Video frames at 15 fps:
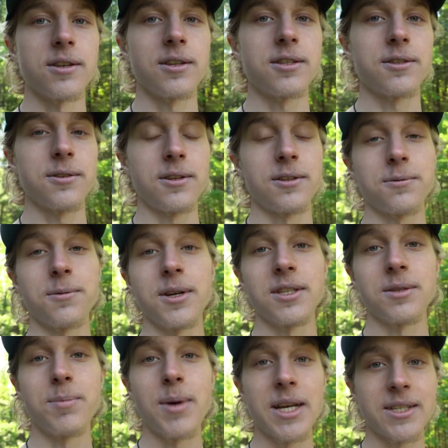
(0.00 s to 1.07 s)
It's what it's
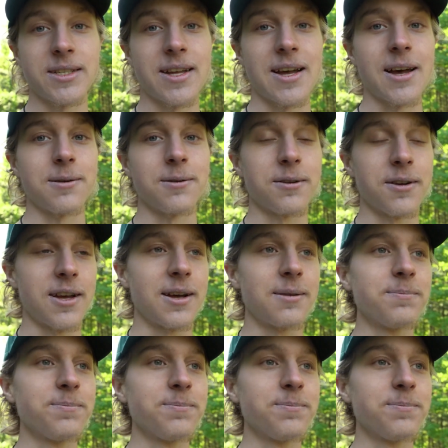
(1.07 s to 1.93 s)
best at, okay?